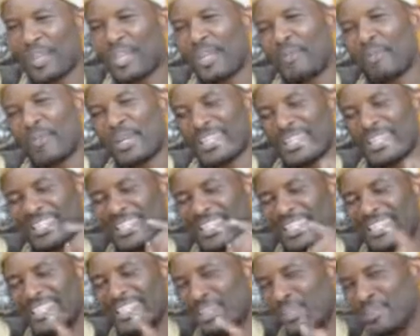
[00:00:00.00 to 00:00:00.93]
but the
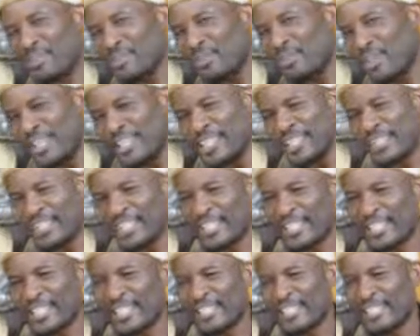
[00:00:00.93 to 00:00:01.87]
leader of United
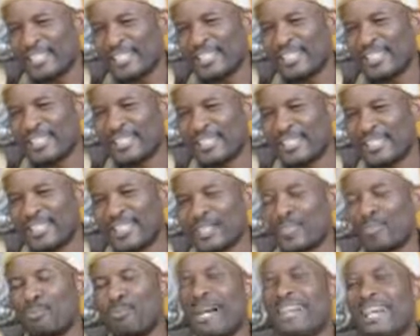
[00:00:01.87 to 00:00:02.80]
Nations is
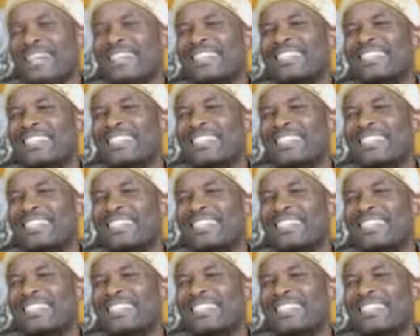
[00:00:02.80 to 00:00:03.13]
barren?